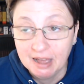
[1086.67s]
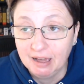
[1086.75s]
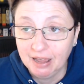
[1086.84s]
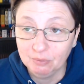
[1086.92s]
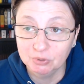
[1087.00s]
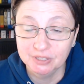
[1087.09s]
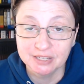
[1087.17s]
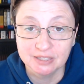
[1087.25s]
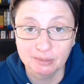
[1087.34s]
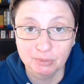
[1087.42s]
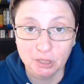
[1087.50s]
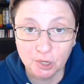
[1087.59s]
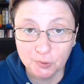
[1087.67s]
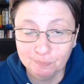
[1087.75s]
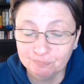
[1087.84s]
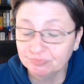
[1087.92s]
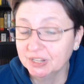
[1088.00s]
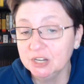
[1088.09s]
I will link them below,
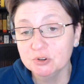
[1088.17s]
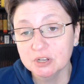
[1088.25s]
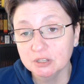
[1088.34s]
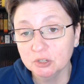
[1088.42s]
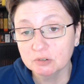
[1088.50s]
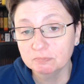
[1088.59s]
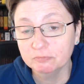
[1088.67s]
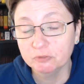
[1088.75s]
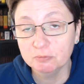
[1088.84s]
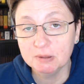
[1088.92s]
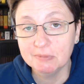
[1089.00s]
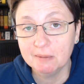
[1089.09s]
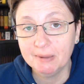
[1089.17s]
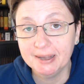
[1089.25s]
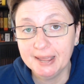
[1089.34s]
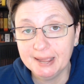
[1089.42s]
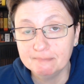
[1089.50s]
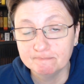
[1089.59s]
and you can look for me by my
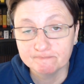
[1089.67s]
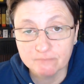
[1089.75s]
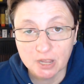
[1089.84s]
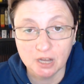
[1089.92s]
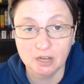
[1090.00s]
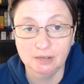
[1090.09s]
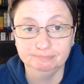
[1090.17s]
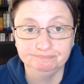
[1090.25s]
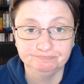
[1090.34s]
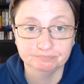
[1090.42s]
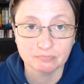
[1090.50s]
name, um,